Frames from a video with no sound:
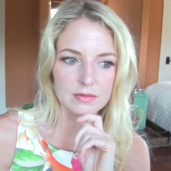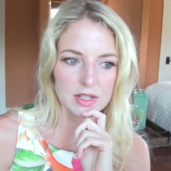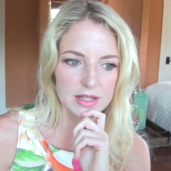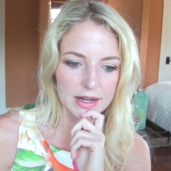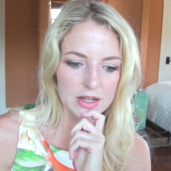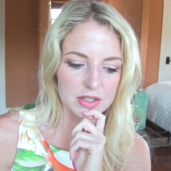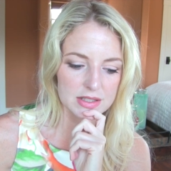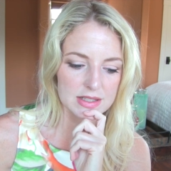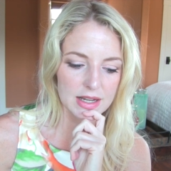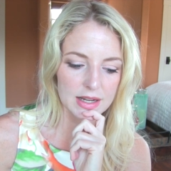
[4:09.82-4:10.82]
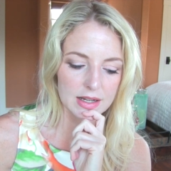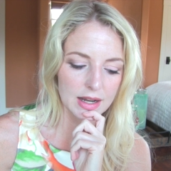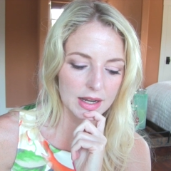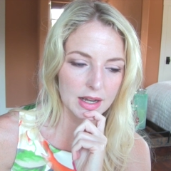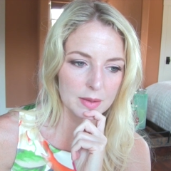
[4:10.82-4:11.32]
then I could say,
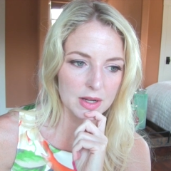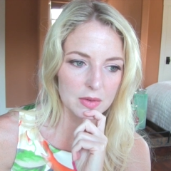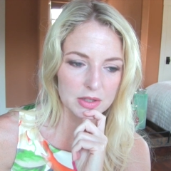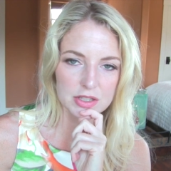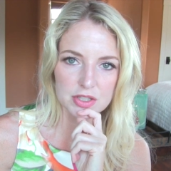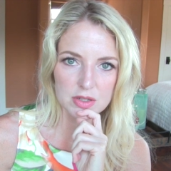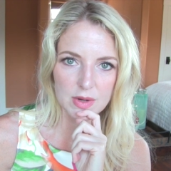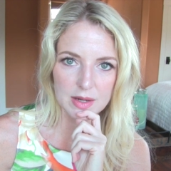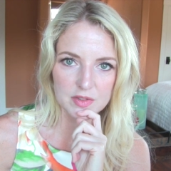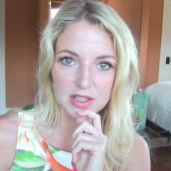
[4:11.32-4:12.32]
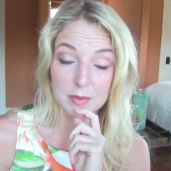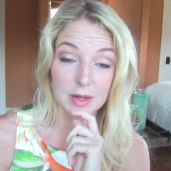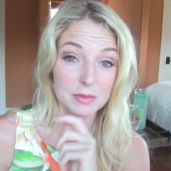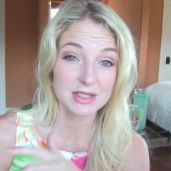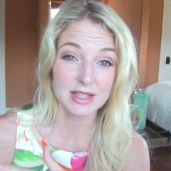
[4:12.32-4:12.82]
I, am not really sure why I'm feeling
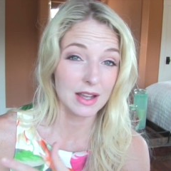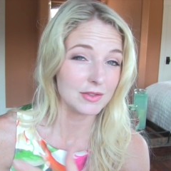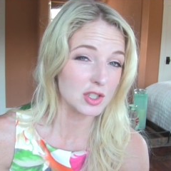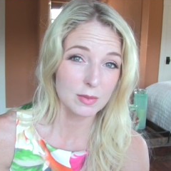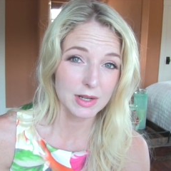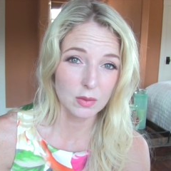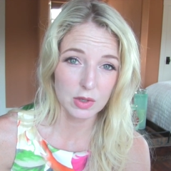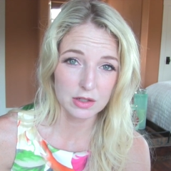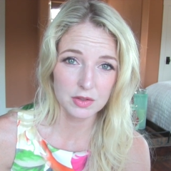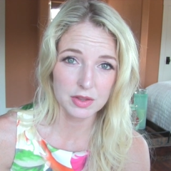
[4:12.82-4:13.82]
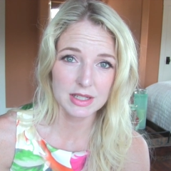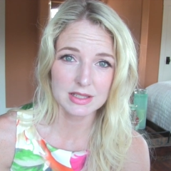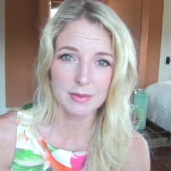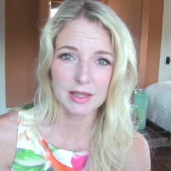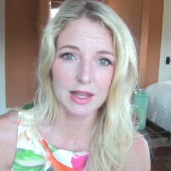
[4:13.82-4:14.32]
bummed because I have so many wonderful
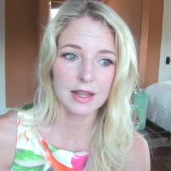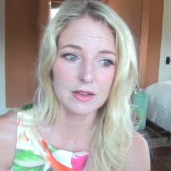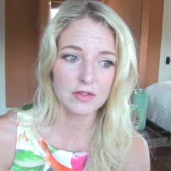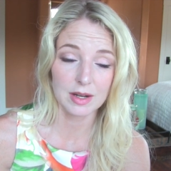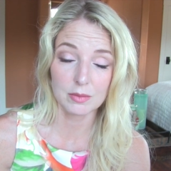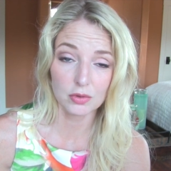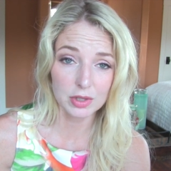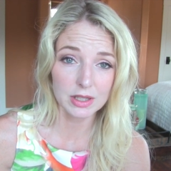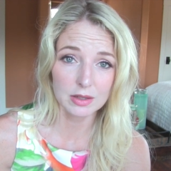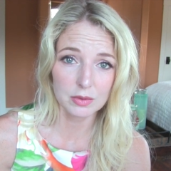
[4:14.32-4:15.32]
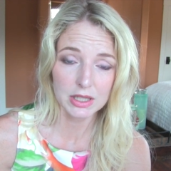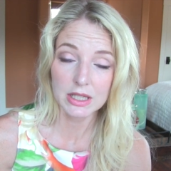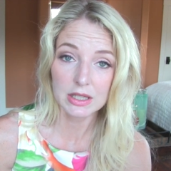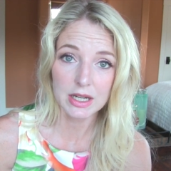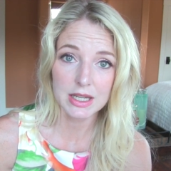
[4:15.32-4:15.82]
things in my life and I'm really,
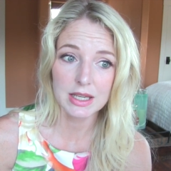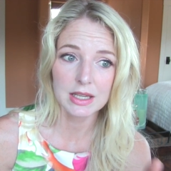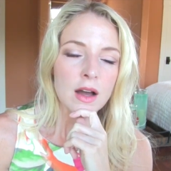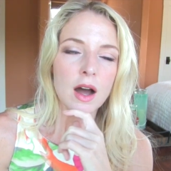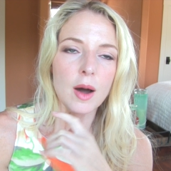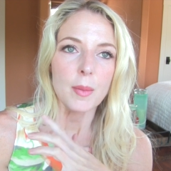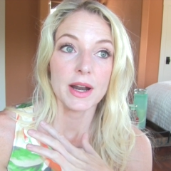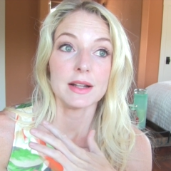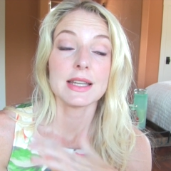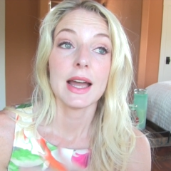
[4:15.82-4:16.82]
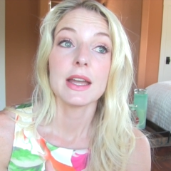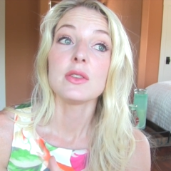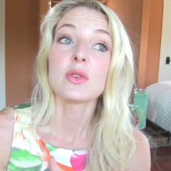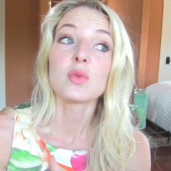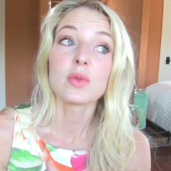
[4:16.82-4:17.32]
really lucky. But I'll tell
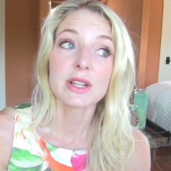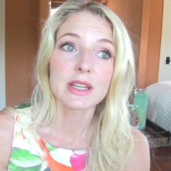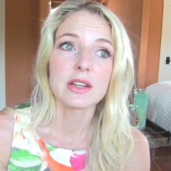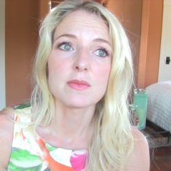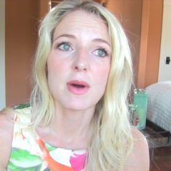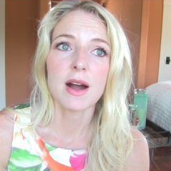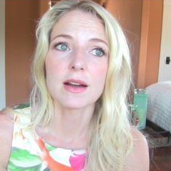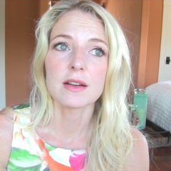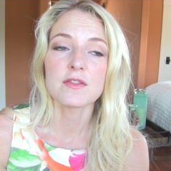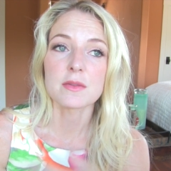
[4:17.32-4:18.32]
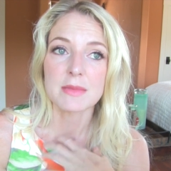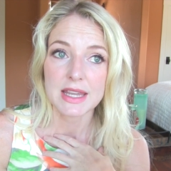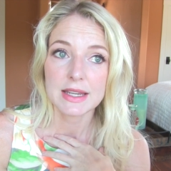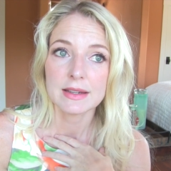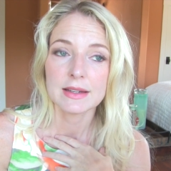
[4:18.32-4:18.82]
you the really good part for
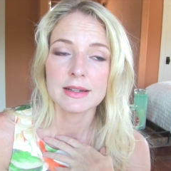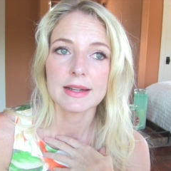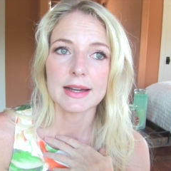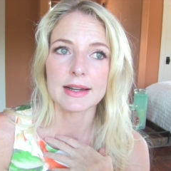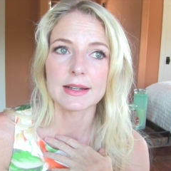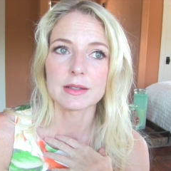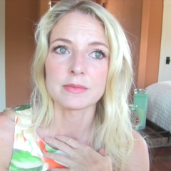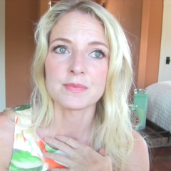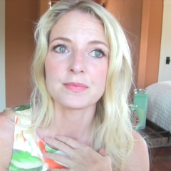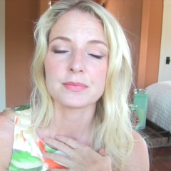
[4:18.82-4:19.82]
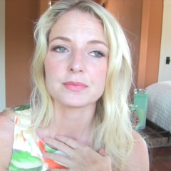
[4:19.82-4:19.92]
me um,